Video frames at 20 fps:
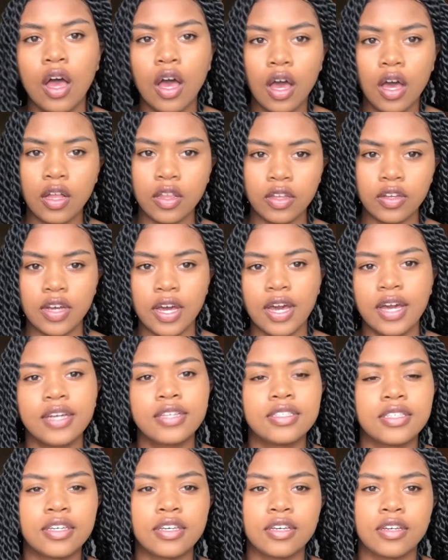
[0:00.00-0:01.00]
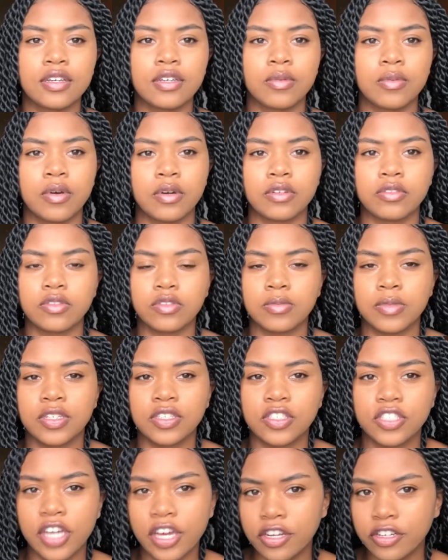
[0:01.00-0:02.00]
Hello guys, and welcome to my
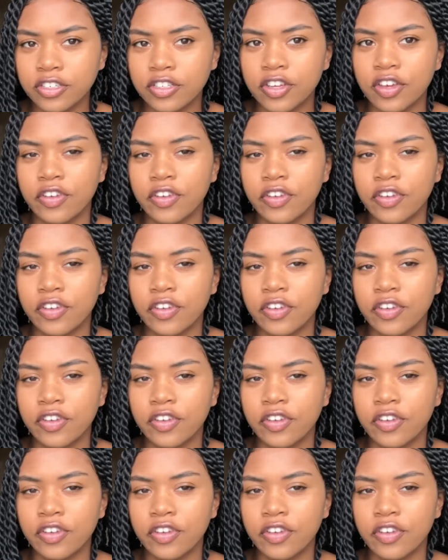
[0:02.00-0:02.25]
channel.